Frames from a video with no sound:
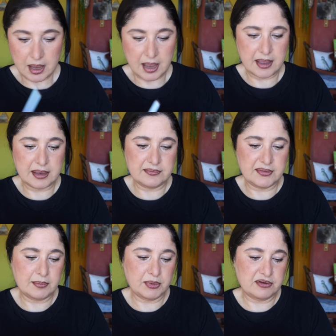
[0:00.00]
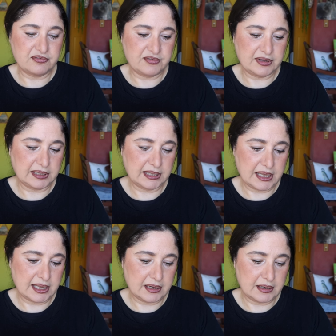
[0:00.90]
And then I'm going to fill
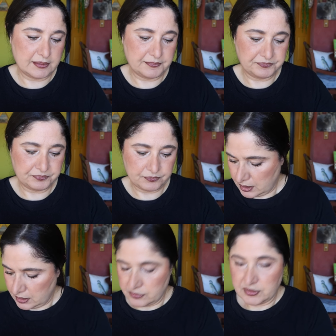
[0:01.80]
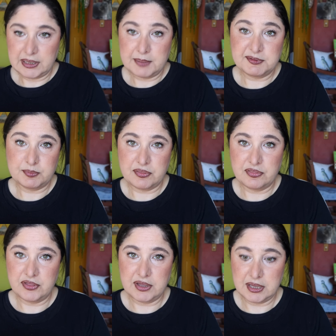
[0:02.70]
in the lips
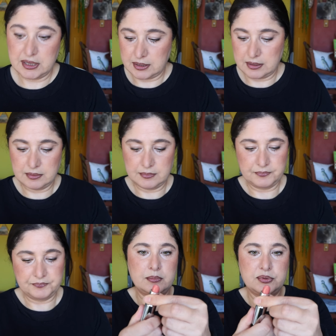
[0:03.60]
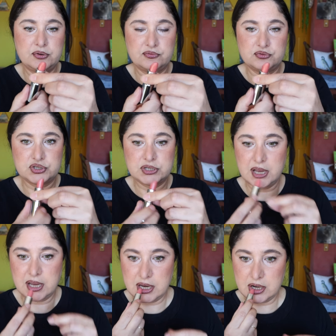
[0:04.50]
with the beautiful
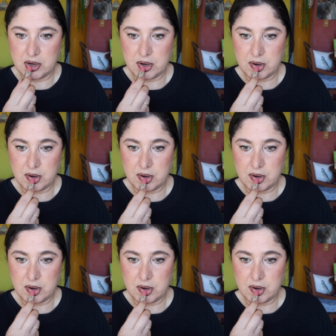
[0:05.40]
shade